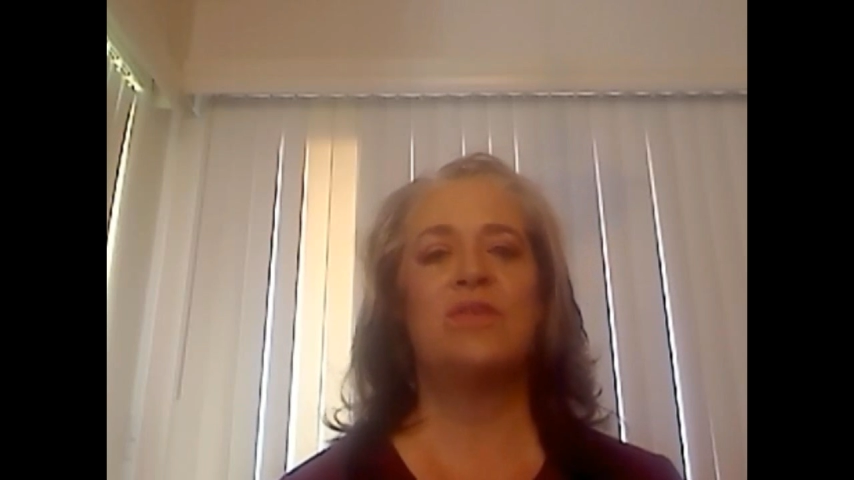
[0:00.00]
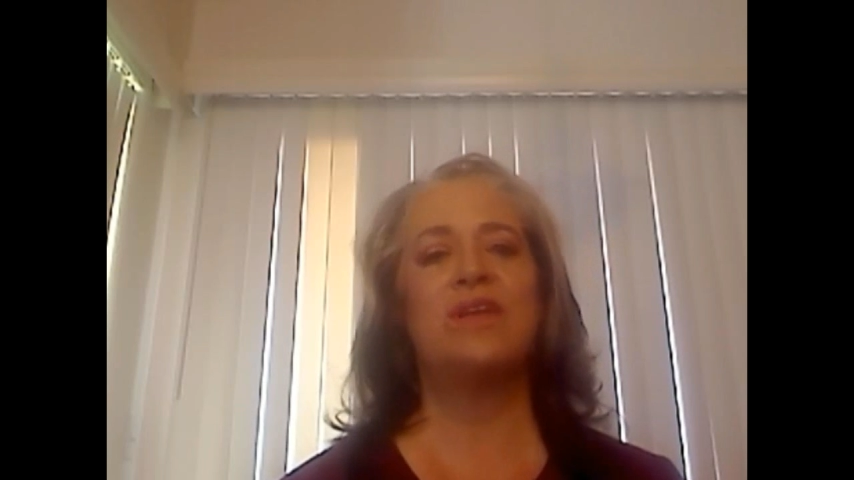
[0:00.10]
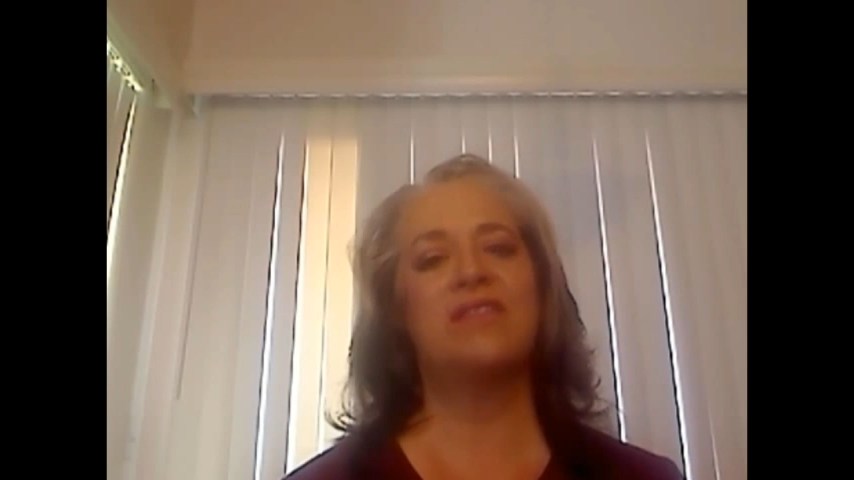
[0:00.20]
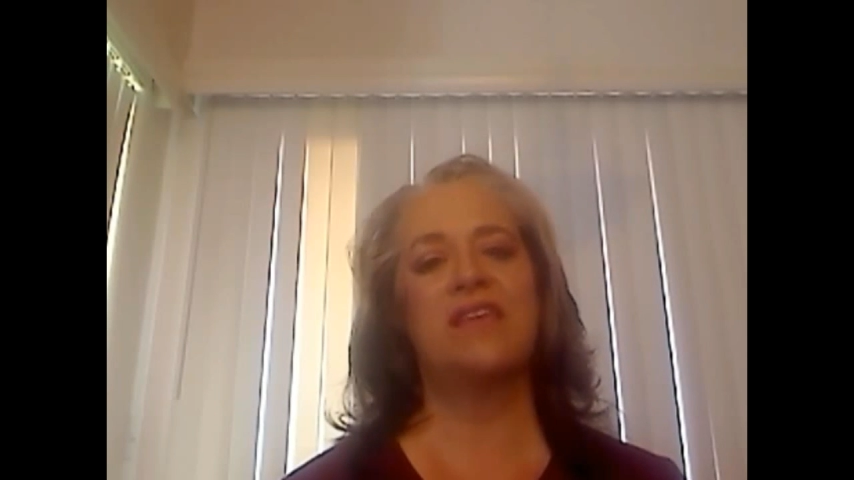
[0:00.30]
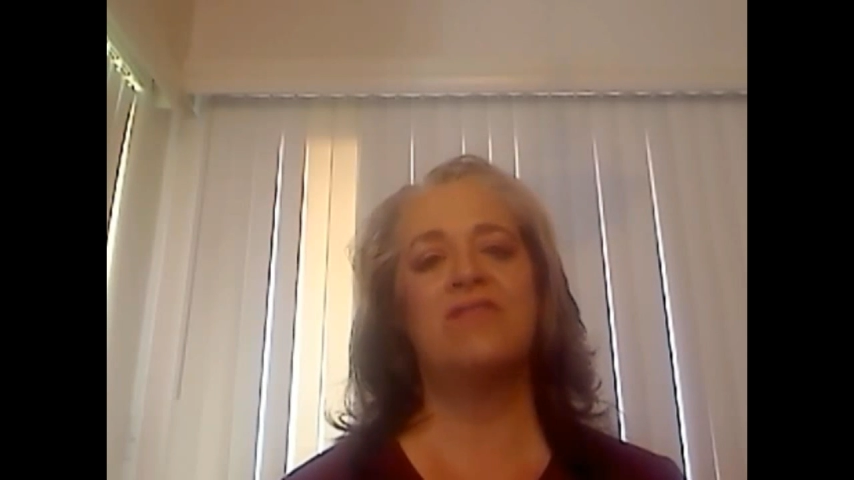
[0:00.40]
to know
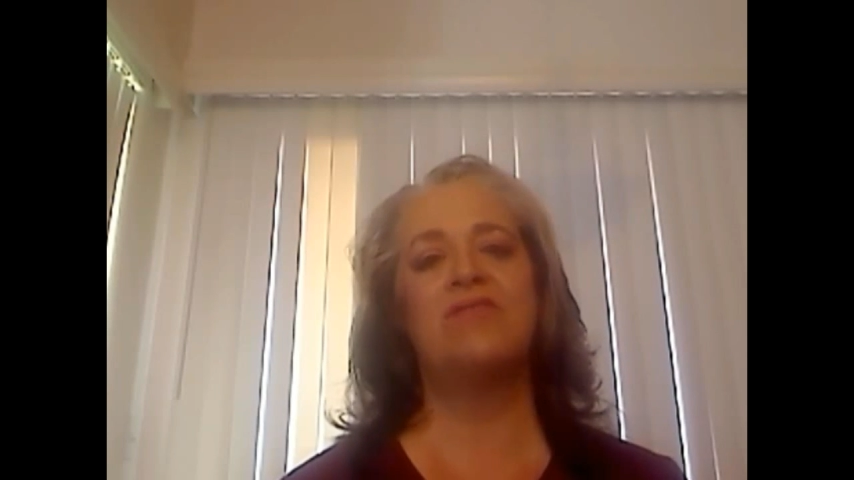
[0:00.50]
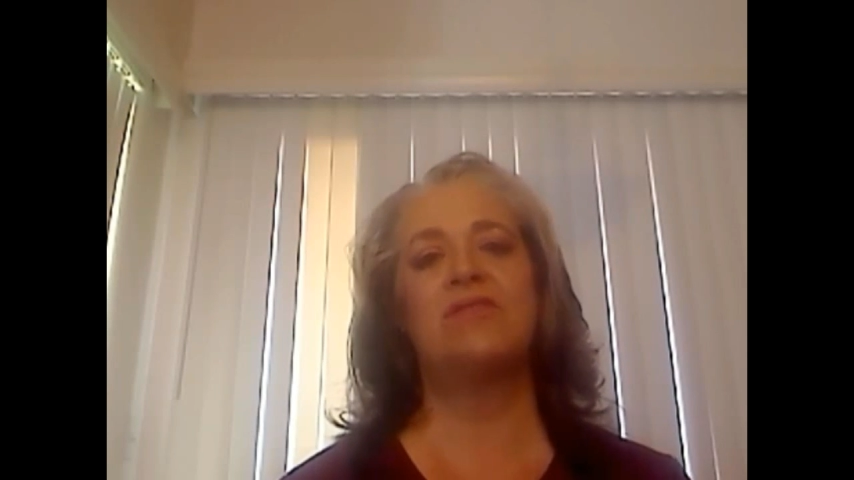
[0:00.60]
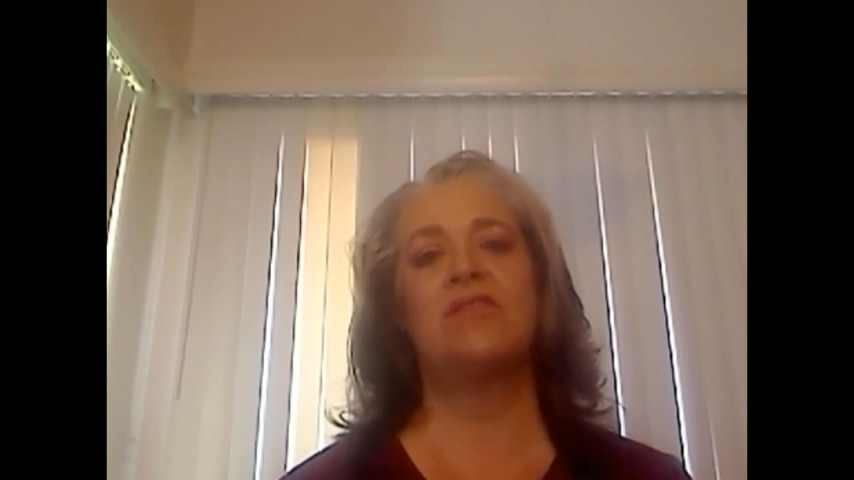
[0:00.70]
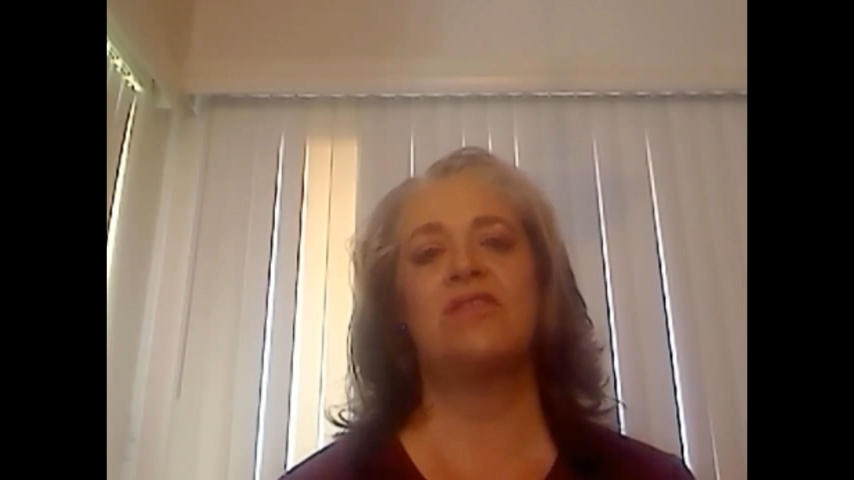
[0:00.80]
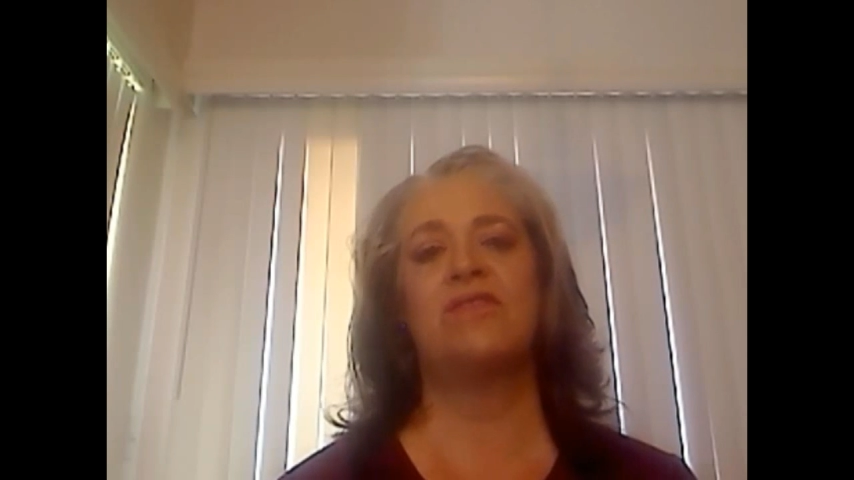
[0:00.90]
because
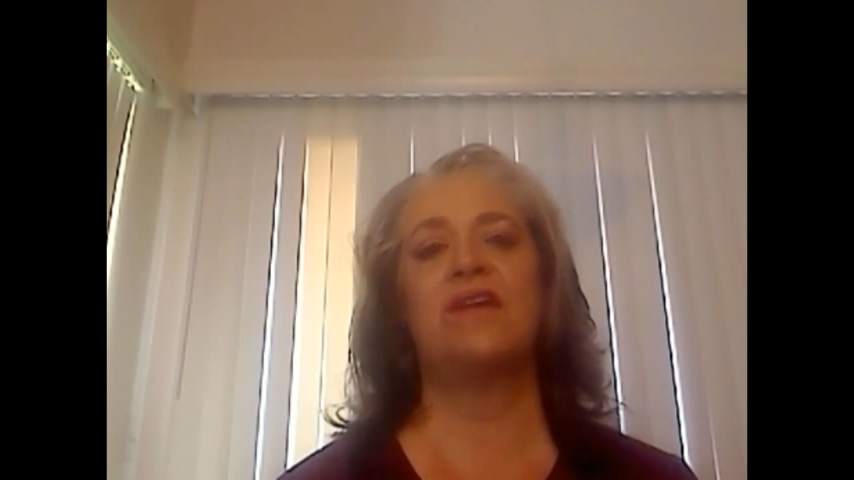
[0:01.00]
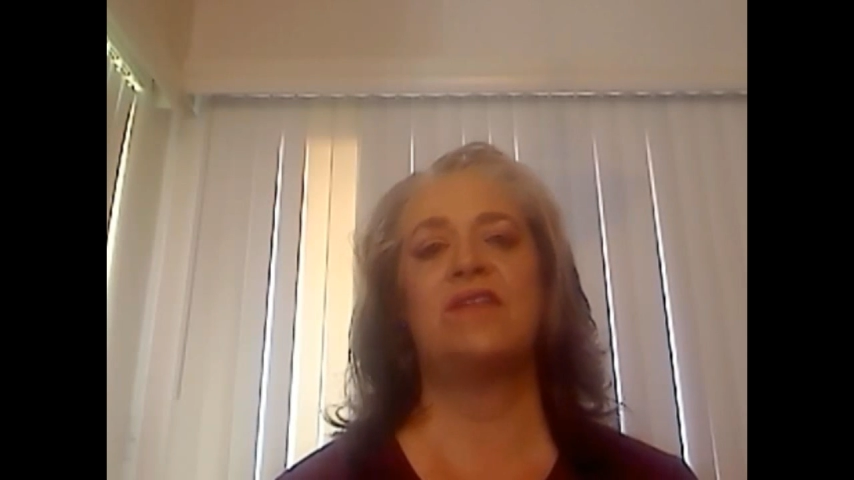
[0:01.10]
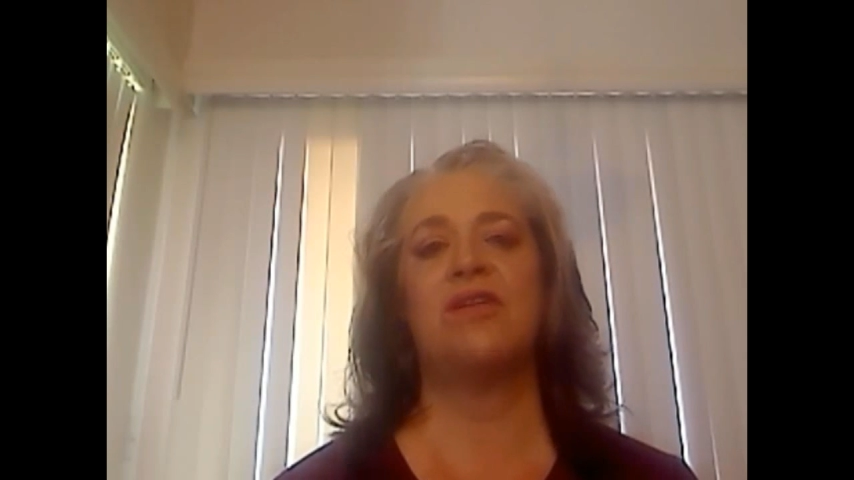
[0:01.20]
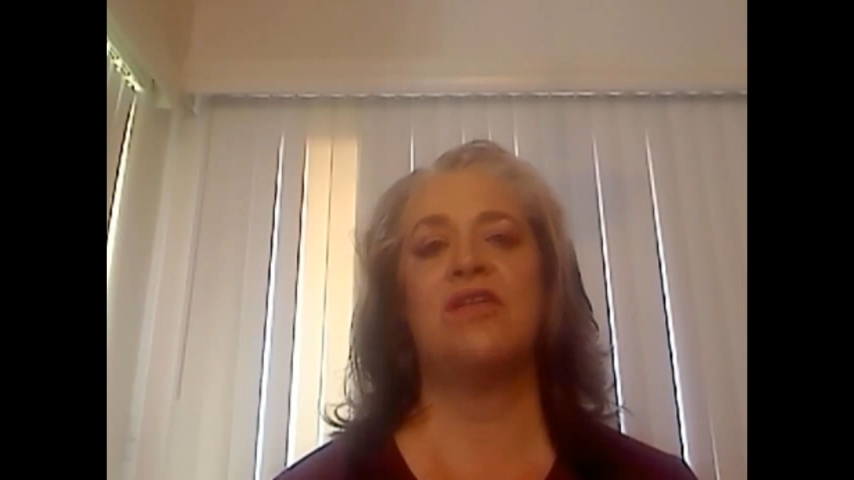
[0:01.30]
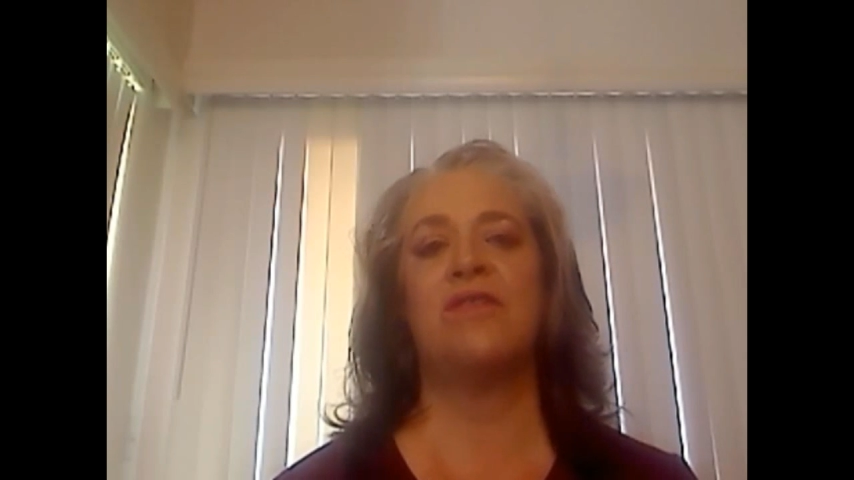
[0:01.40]
cancer does
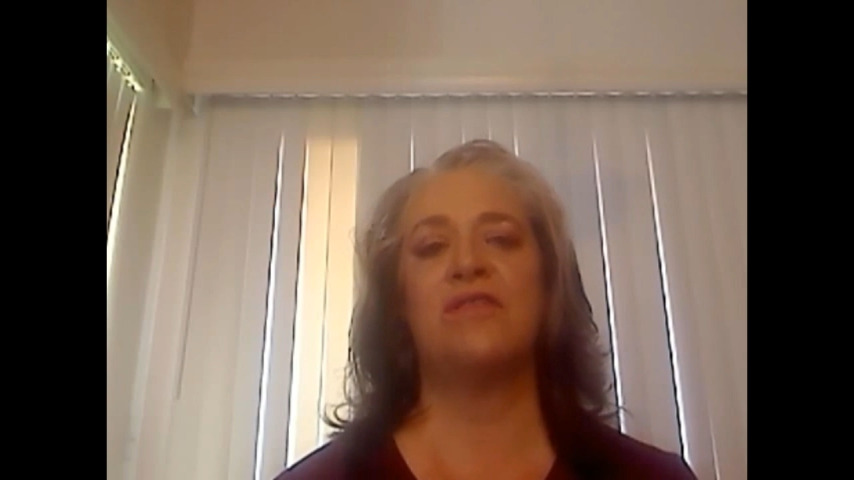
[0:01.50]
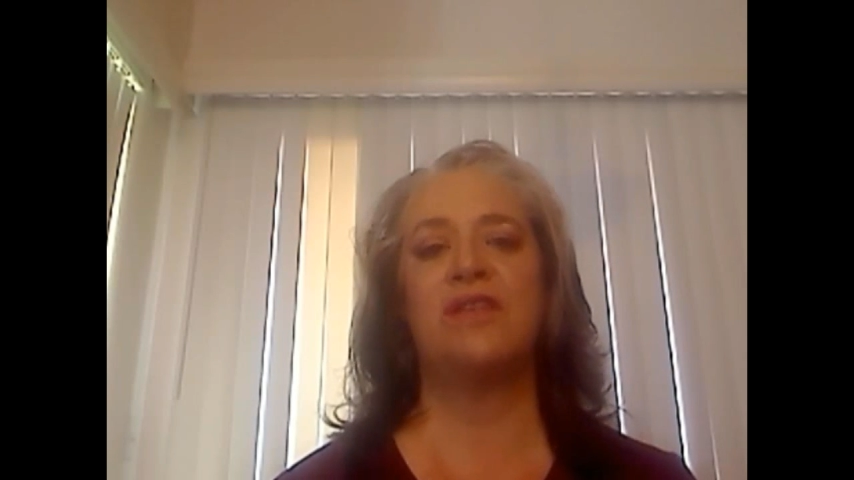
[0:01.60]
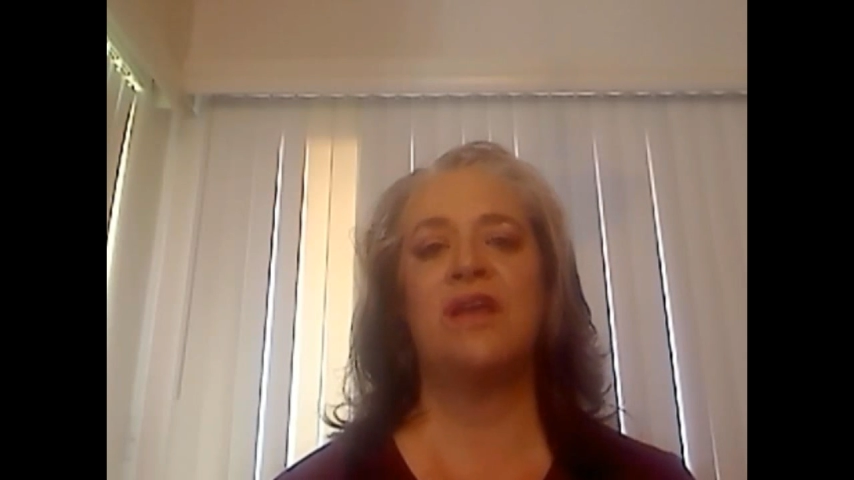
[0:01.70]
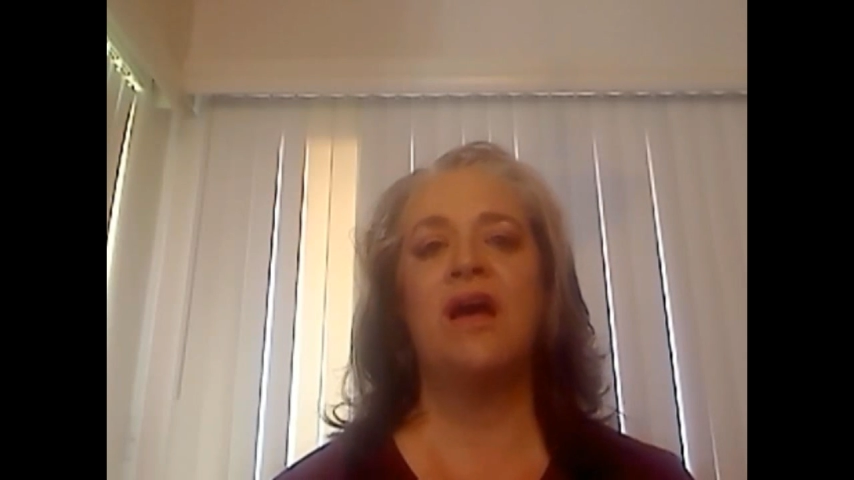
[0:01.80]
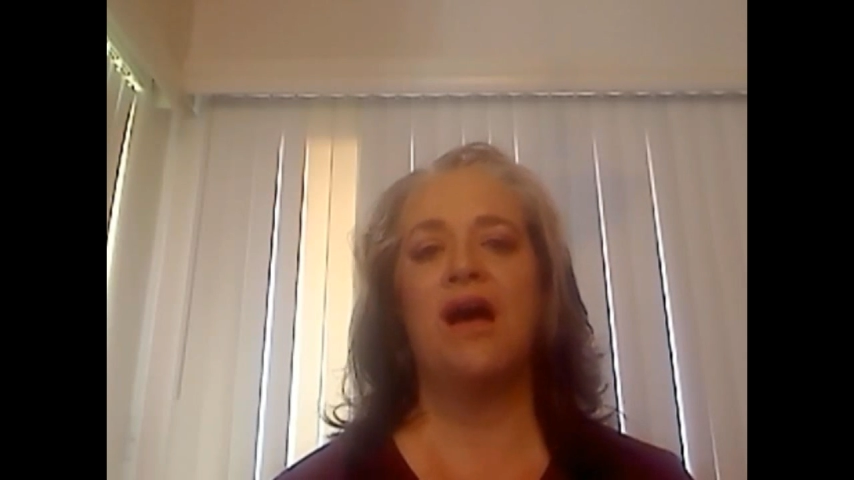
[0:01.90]
affect all of
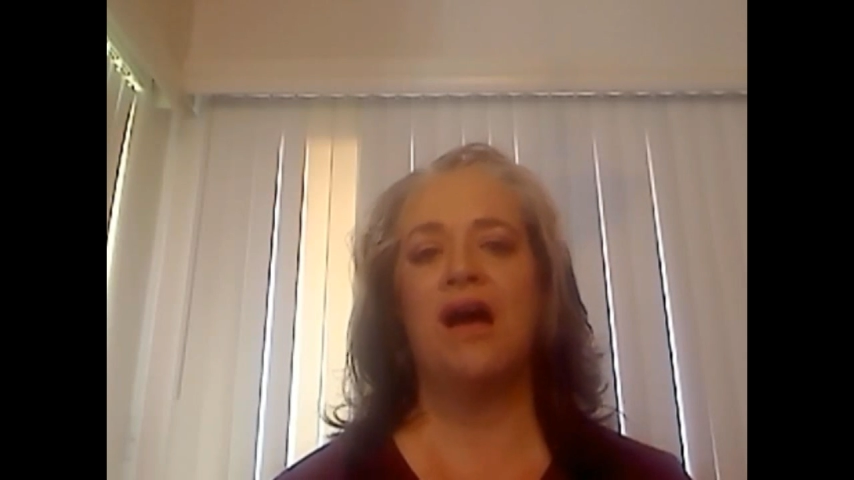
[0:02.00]
us,